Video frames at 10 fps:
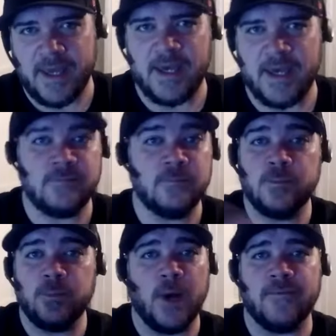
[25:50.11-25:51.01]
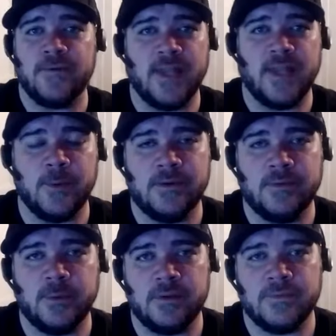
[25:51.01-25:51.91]
head, I feel like we
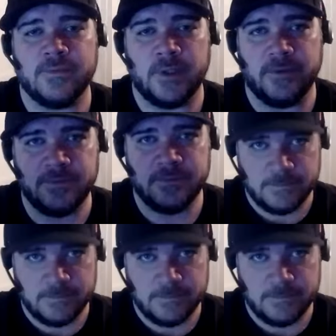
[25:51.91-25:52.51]
we've we've